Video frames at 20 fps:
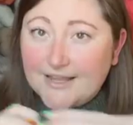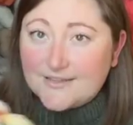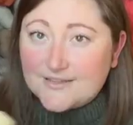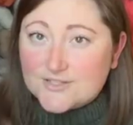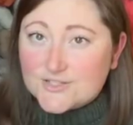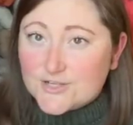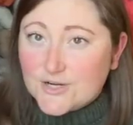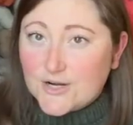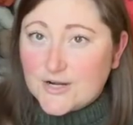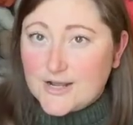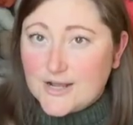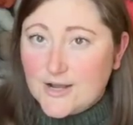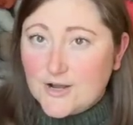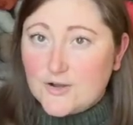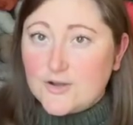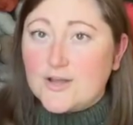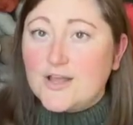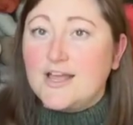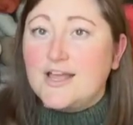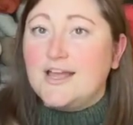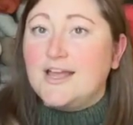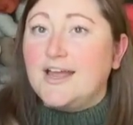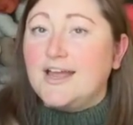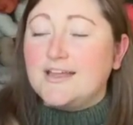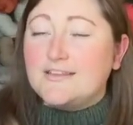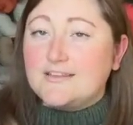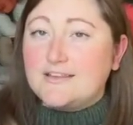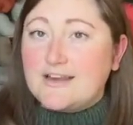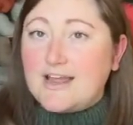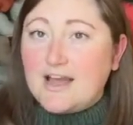this yarn out
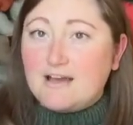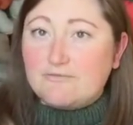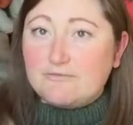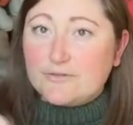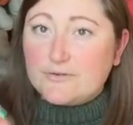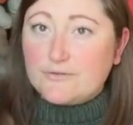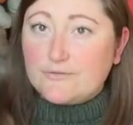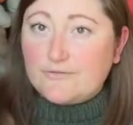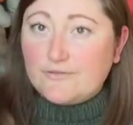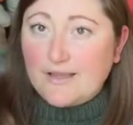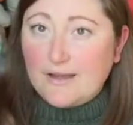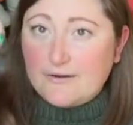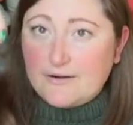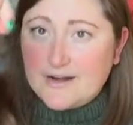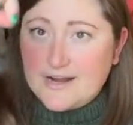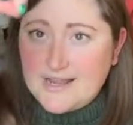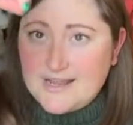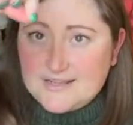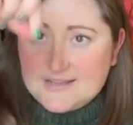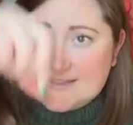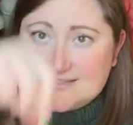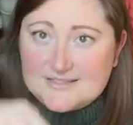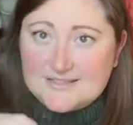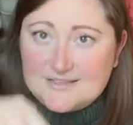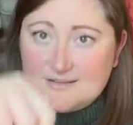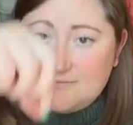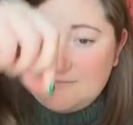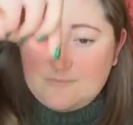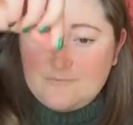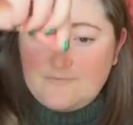and then have little flower heads
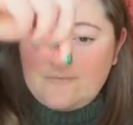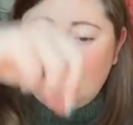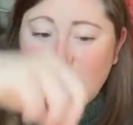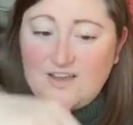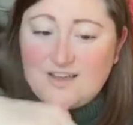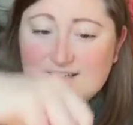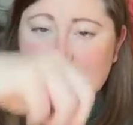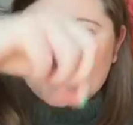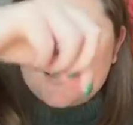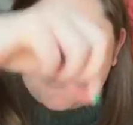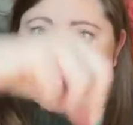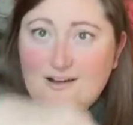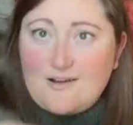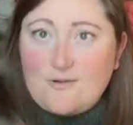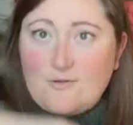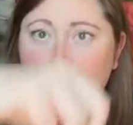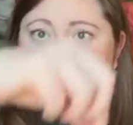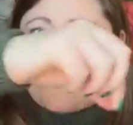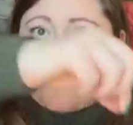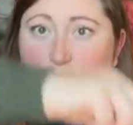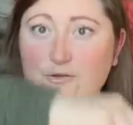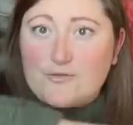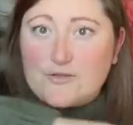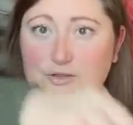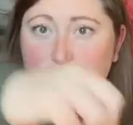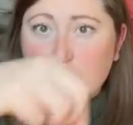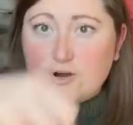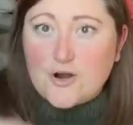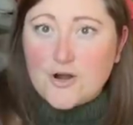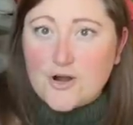face down on the
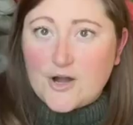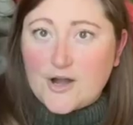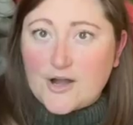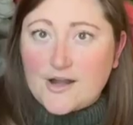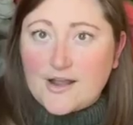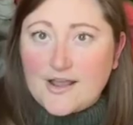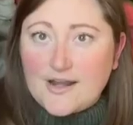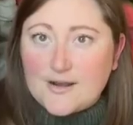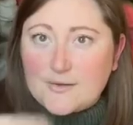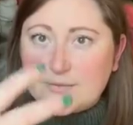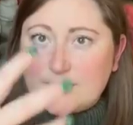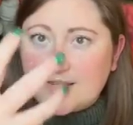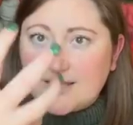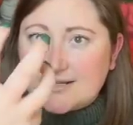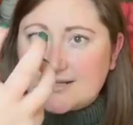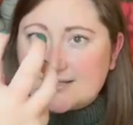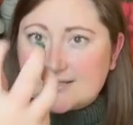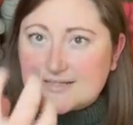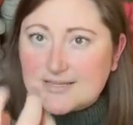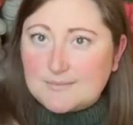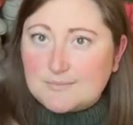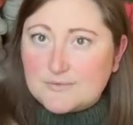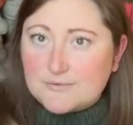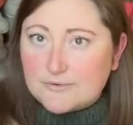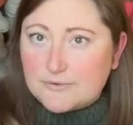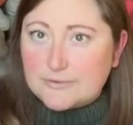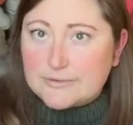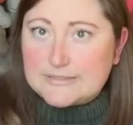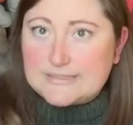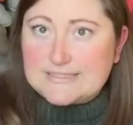yarn, and it would like seep
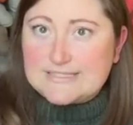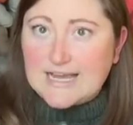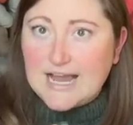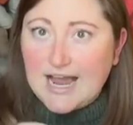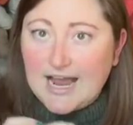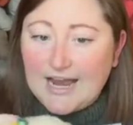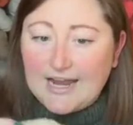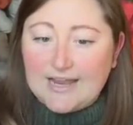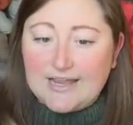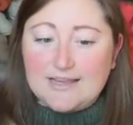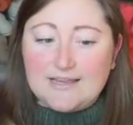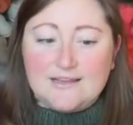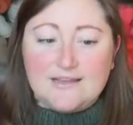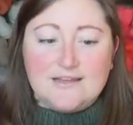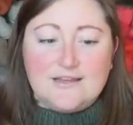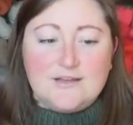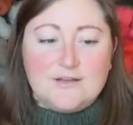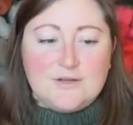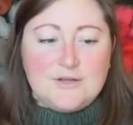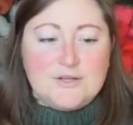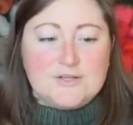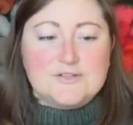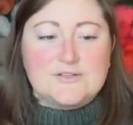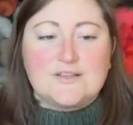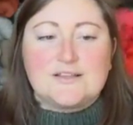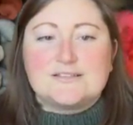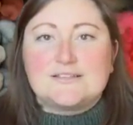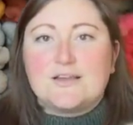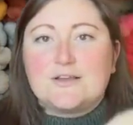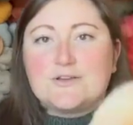through and dye it. So
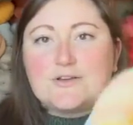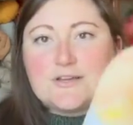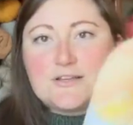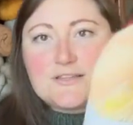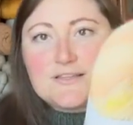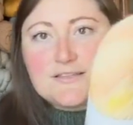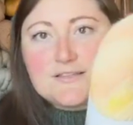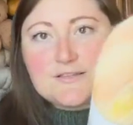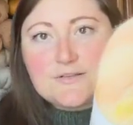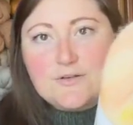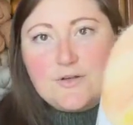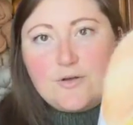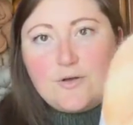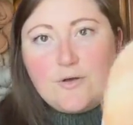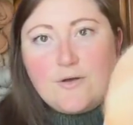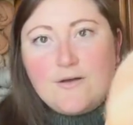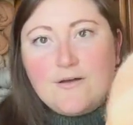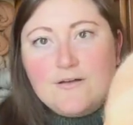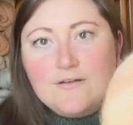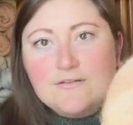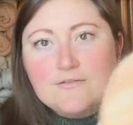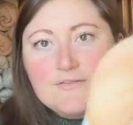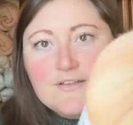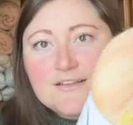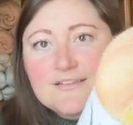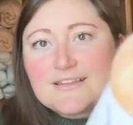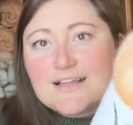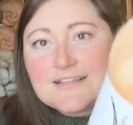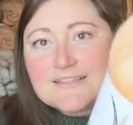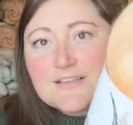that's how you get these little,
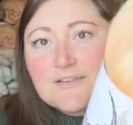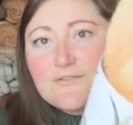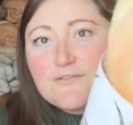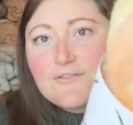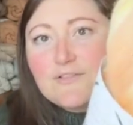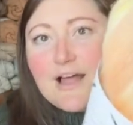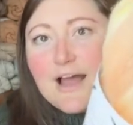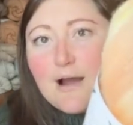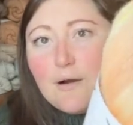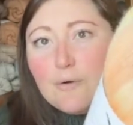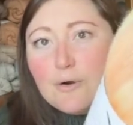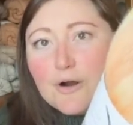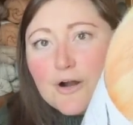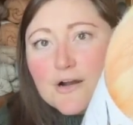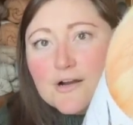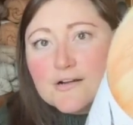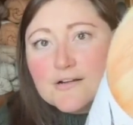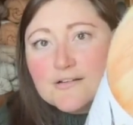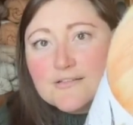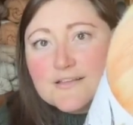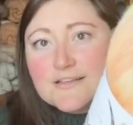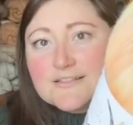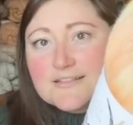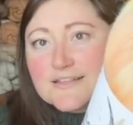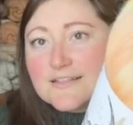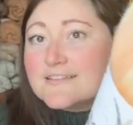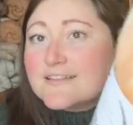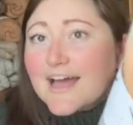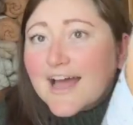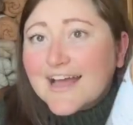like that's a flower that
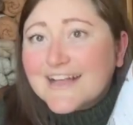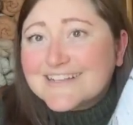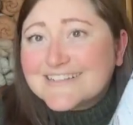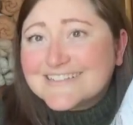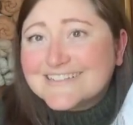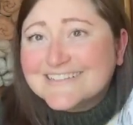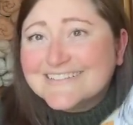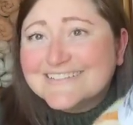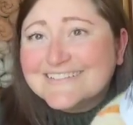did that.